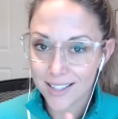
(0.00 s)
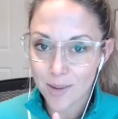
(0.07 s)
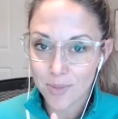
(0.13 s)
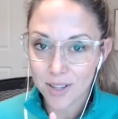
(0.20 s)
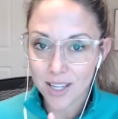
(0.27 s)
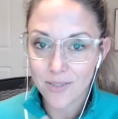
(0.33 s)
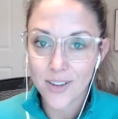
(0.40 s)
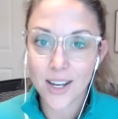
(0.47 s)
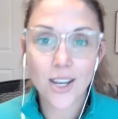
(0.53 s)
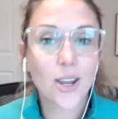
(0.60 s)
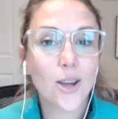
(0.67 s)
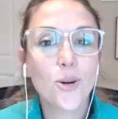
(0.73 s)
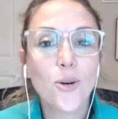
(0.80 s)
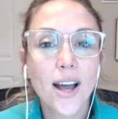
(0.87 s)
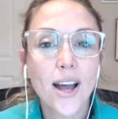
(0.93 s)
I believe in
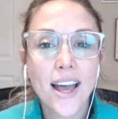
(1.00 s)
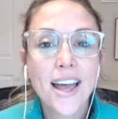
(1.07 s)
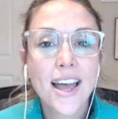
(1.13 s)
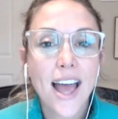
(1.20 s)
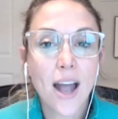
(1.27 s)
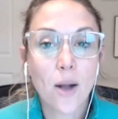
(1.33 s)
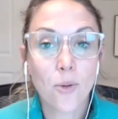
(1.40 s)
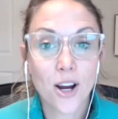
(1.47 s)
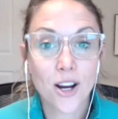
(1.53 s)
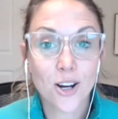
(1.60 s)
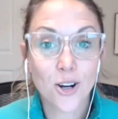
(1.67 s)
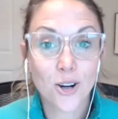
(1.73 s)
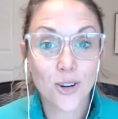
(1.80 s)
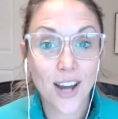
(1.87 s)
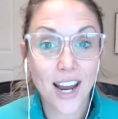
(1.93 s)
you. And we're going
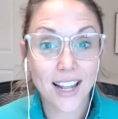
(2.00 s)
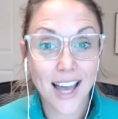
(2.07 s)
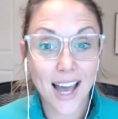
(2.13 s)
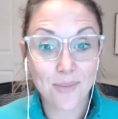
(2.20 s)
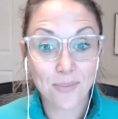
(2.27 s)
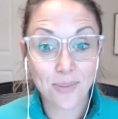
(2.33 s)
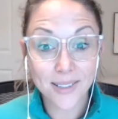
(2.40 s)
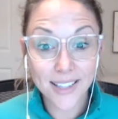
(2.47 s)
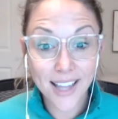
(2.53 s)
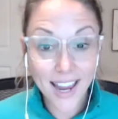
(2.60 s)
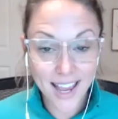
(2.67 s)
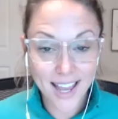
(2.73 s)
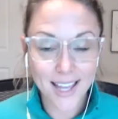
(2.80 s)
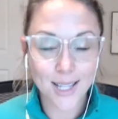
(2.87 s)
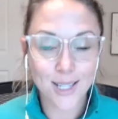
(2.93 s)
to create that
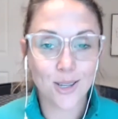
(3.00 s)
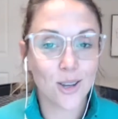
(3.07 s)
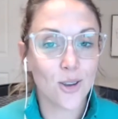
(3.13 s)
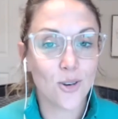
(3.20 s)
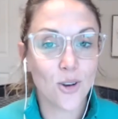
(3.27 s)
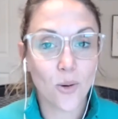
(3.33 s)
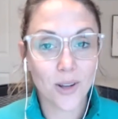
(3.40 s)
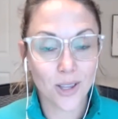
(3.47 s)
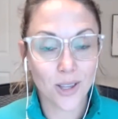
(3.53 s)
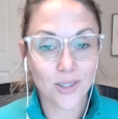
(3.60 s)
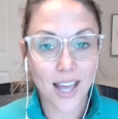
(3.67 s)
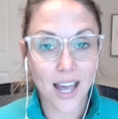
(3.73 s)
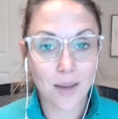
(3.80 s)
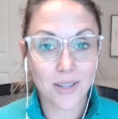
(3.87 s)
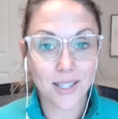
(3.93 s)
plan so you know what those
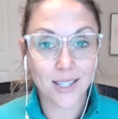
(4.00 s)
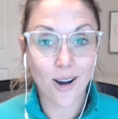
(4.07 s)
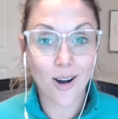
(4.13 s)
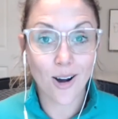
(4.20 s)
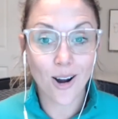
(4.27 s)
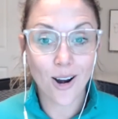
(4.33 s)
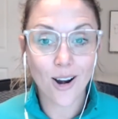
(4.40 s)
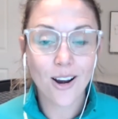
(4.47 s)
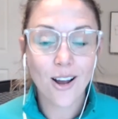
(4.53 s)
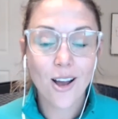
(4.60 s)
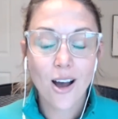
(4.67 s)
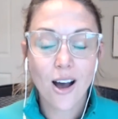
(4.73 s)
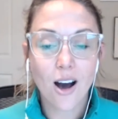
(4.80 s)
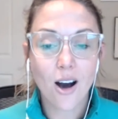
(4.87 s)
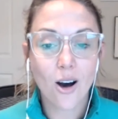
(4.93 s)
habits are
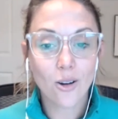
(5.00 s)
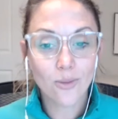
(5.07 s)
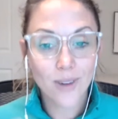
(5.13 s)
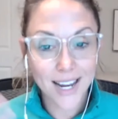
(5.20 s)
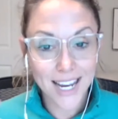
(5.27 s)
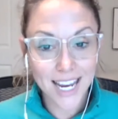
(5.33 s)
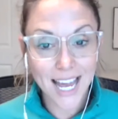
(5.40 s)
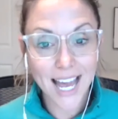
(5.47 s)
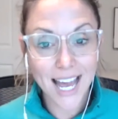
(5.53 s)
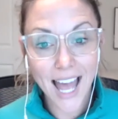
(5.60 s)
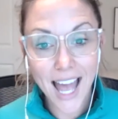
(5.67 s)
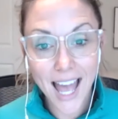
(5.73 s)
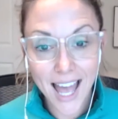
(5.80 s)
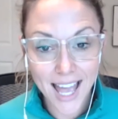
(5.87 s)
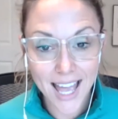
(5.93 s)
already
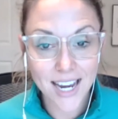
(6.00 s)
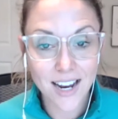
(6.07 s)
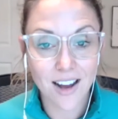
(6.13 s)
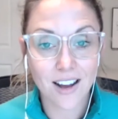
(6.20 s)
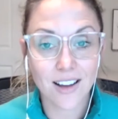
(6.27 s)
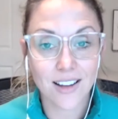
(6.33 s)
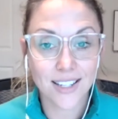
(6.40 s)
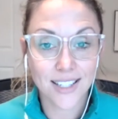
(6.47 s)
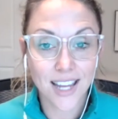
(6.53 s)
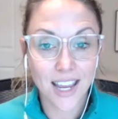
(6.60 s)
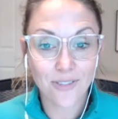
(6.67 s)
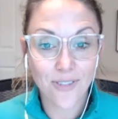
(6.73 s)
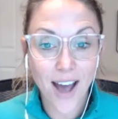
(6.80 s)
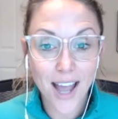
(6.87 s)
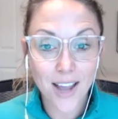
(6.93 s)
ahead on day
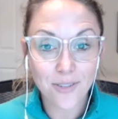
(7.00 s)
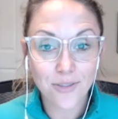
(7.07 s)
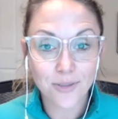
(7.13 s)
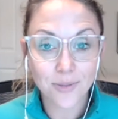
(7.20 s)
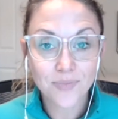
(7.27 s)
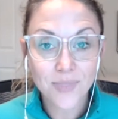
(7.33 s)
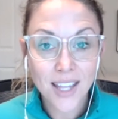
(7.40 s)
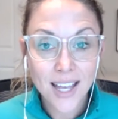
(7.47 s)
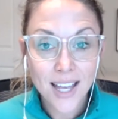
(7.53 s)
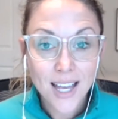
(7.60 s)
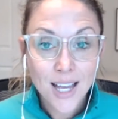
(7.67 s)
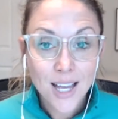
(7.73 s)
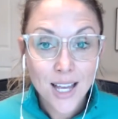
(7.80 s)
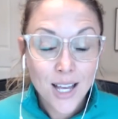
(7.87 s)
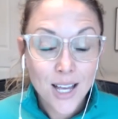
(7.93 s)
five.
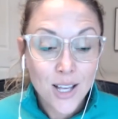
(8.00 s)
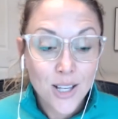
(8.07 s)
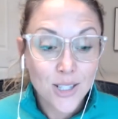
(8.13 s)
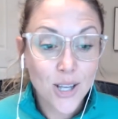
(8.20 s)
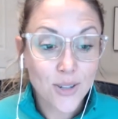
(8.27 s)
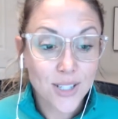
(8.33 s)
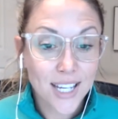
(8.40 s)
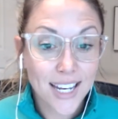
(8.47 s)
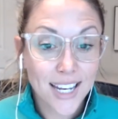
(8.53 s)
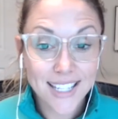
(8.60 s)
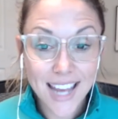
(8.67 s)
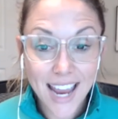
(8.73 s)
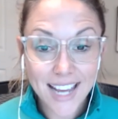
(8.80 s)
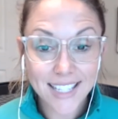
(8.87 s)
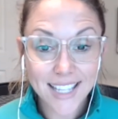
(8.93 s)
So
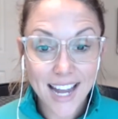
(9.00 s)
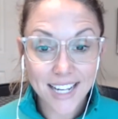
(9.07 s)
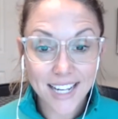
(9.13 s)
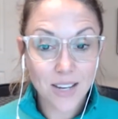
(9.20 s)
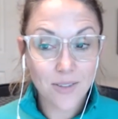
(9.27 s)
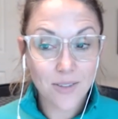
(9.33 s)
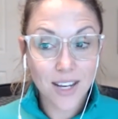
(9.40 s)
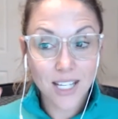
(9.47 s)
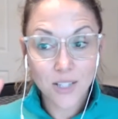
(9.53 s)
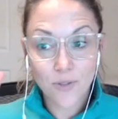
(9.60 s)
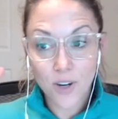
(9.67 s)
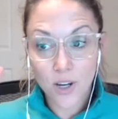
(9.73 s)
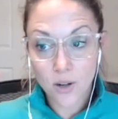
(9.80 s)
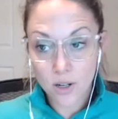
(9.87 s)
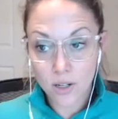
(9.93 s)
today's activity is for
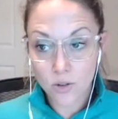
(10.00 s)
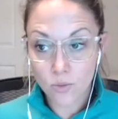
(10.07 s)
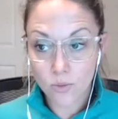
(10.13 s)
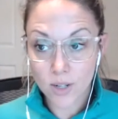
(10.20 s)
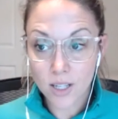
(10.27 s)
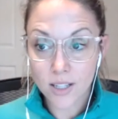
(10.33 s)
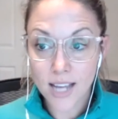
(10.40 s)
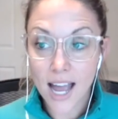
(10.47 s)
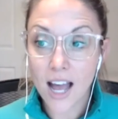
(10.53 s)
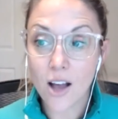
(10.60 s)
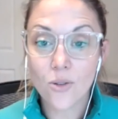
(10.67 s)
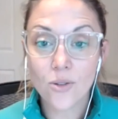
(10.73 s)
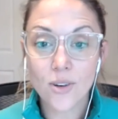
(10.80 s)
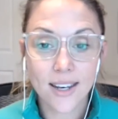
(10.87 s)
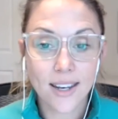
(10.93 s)
you to drill
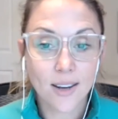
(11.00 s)
down,